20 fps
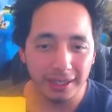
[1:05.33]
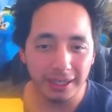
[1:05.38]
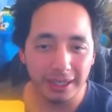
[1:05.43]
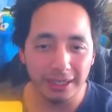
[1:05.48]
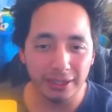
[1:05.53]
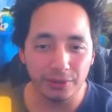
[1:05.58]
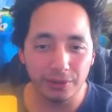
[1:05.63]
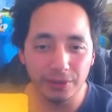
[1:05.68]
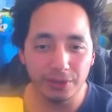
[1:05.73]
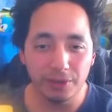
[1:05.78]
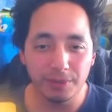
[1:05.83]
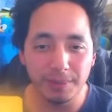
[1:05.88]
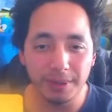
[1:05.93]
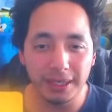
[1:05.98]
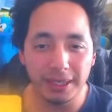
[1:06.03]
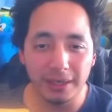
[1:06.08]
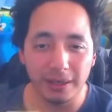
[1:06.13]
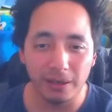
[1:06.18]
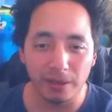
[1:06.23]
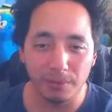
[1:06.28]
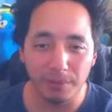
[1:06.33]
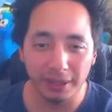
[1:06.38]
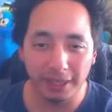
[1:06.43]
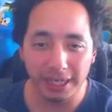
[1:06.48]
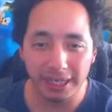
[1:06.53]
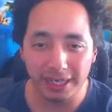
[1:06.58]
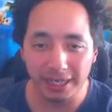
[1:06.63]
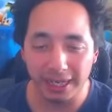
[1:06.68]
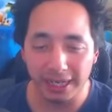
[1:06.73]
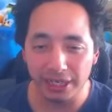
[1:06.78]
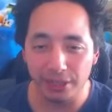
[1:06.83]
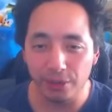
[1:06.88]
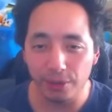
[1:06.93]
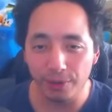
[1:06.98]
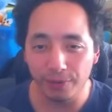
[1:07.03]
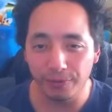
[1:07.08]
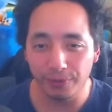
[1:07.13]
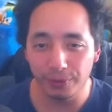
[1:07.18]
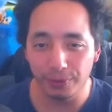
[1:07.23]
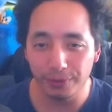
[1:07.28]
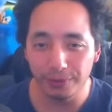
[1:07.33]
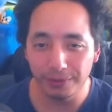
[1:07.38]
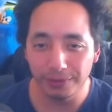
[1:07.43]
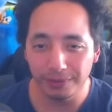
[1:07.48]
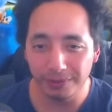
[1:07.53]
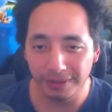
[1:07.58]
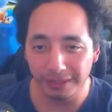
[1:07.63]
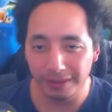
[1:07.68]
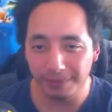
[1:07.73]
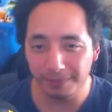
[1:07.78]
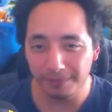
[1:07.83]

It's going to be Armageddon and Gofu, right?